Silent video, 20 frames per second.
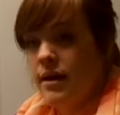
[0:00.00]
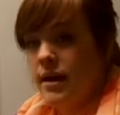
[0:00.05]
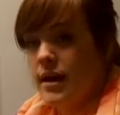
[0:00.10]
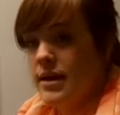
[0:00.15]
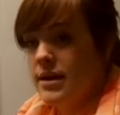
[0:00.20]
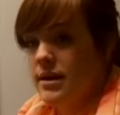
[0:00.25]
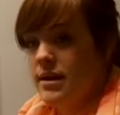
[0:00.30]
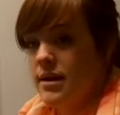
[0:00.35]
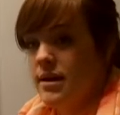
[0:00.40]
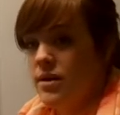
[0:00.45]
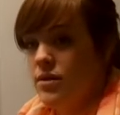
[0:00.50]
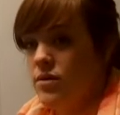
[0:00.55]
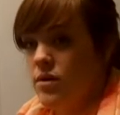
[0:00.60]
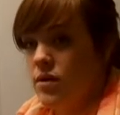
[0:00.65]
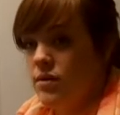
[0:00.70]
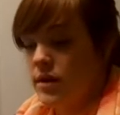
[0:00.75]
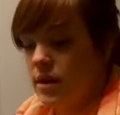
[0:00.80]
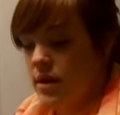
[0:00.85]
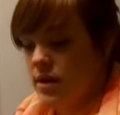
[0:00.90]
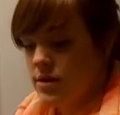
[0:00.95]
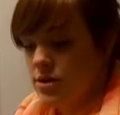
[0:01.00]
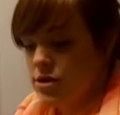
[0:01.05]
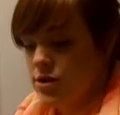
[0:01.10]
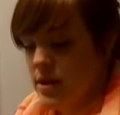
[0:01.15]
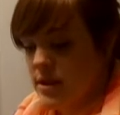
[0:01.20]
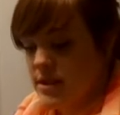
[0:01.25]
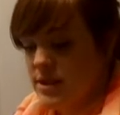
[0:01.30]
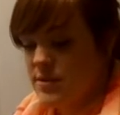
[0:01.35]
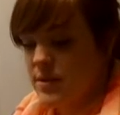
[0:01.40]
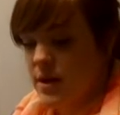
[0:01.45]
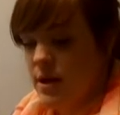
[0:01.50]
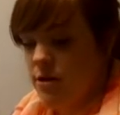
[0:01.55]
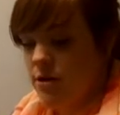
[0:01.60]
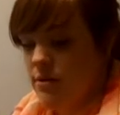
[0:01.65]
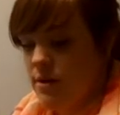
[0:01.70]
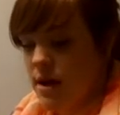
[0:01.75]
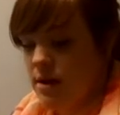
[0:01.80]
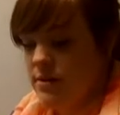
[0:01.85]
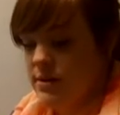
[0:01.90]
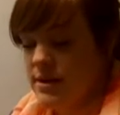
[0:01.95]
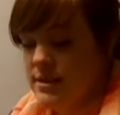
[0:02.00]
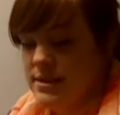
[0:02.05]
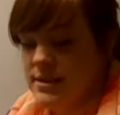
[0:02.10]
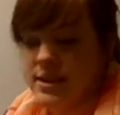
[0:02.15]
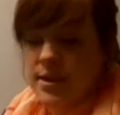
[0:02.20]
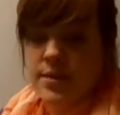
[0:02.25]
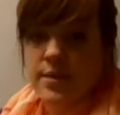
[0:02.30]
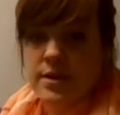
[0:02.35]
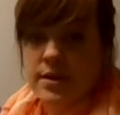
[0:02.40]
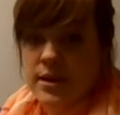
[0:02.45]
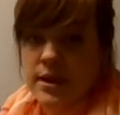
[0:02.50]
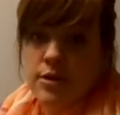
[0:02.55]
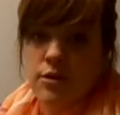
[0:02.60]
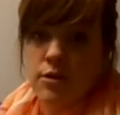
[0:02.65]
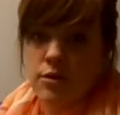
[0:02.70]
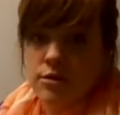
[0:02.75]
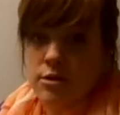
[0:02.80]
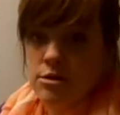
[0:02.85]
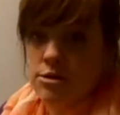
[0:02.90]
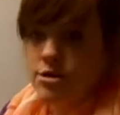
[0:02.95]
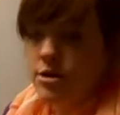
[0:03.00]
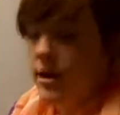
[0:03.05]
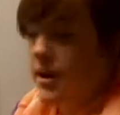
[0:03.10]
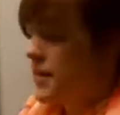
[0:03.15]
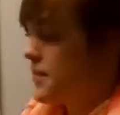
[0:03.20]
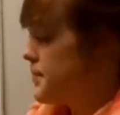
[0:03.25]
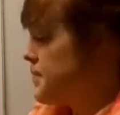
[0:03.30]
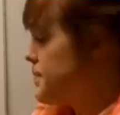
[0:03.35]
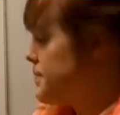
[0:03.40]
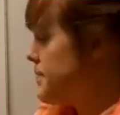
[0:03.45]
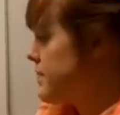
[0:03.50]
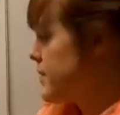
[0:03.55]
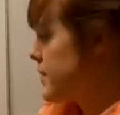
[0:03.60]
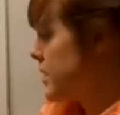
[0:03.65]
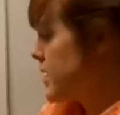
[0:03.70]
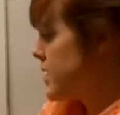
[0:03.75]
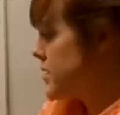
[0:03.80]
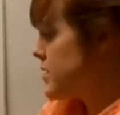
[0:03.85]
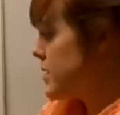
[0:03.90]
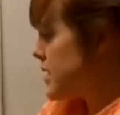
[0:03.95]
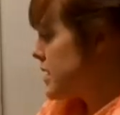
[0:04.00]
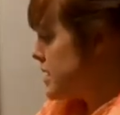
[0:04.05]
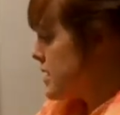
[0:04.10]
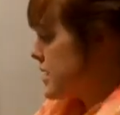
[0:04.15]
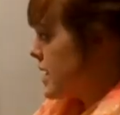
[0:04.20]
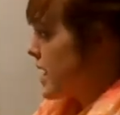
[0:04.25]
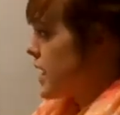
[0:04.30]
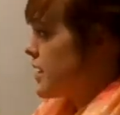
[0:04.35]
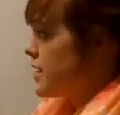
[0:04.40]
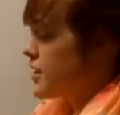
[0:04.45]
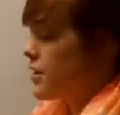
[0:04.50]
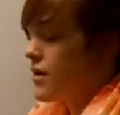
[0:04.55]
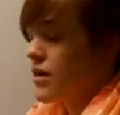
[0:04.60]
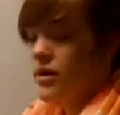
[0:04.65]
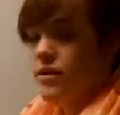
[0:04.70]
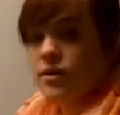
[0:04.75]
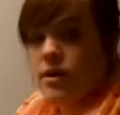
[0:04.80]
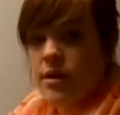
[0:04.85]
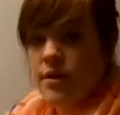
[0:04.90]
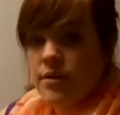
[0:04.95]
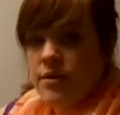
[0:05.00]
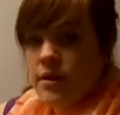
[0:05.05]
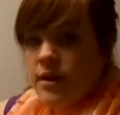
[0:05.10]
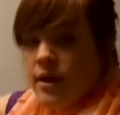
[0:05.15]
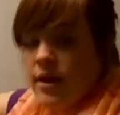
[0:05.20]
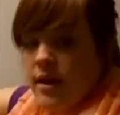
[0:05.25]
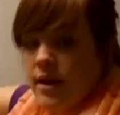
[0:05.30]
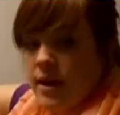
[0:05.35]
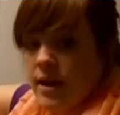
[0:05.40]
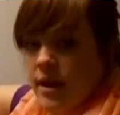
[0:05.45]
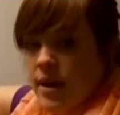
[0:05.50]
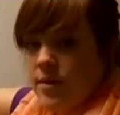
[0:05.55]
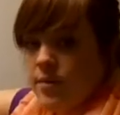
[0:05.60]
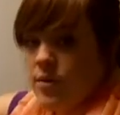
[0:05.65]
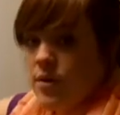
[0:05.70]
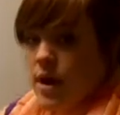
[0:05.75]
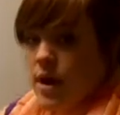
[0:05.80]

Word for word: And you know that a tree that's bigger around is typically an older tree. So that's secondary growth and